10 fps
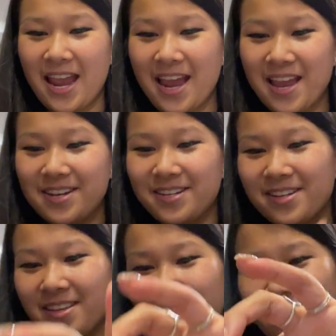And
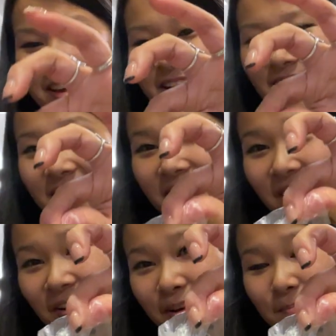
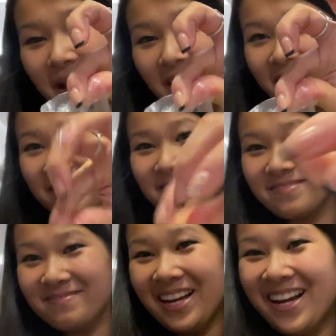they're in a bag.
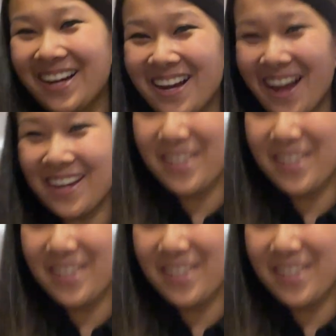And